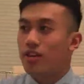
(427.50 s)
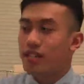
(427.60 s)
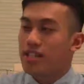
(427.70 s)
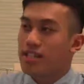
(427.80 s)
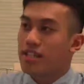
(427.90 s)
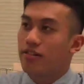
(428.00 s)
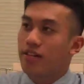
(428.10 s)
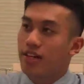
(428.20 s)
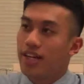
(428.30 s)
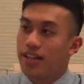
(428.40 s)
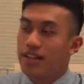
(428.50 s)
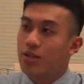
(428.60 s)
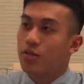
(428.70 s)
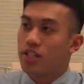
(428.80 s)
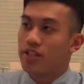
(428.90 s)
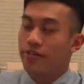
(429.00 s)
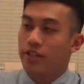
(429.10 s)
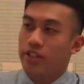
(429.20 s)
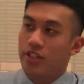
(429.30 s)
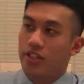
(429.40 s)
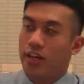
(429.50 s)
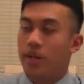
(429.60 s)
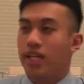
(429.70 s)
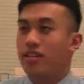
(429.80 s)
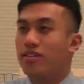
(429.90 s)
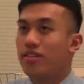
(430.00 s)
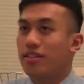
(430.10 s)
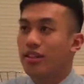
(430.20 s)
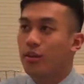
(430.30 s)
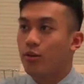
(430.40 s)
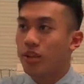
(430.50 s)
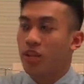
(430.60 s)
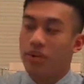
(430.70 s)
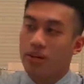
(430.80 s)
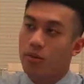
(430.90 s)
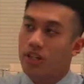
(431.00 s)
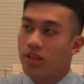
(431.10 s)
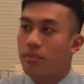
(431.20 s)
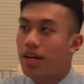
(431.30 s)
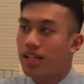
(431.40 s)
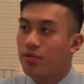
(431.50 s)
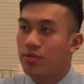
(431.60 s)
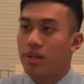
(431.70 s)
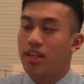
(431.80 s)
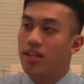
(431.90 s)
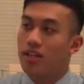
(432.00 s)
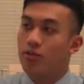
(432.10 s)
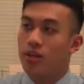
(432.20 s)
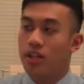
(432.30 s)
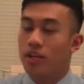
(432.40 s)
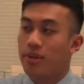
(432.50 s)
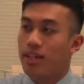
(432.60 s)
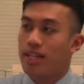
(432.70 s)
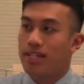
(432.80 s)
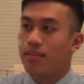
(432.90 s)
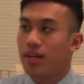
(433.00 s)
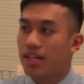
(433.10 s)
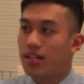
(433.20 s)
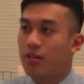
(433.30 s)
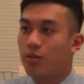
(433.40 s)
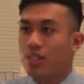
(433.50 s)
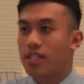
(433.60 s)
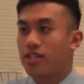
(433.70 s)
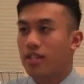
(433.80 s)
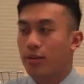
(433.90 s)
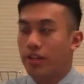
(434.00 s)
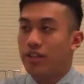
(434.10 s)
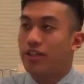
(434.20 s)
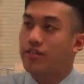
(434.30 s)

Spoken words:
where is this career heading towards the future? I mean, will there be more demand? Will there be less demand? What's going on?